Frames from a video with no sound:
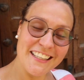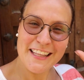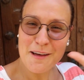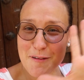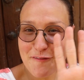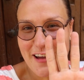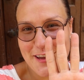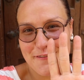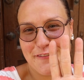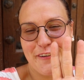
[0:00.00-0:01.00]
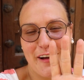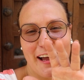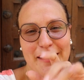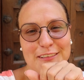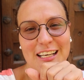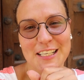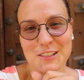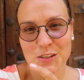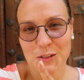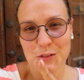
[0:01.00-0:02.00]
Number 5 I would like
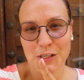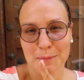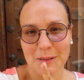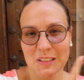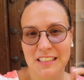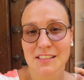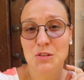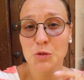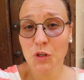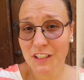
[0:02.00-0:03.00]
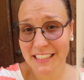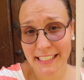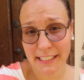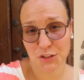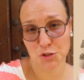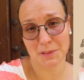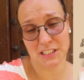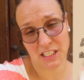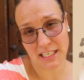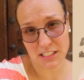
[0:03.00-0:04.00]
to talk to you about is do not carry too
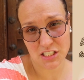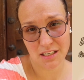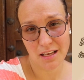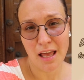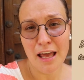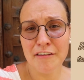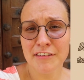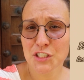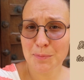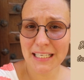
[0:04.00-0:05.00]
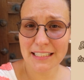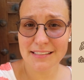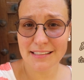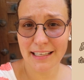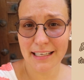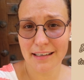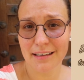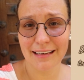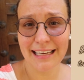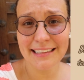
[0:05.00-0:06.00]
much cash. Which means, like,
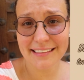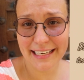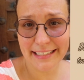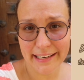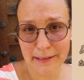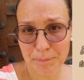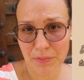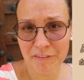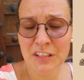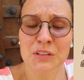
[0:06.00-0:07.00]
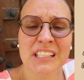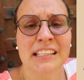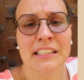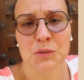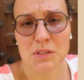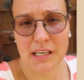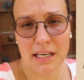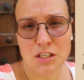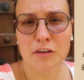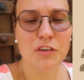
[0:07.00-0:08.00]
in Kenya, we don't really use
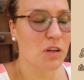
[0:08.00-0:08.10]
cash. Of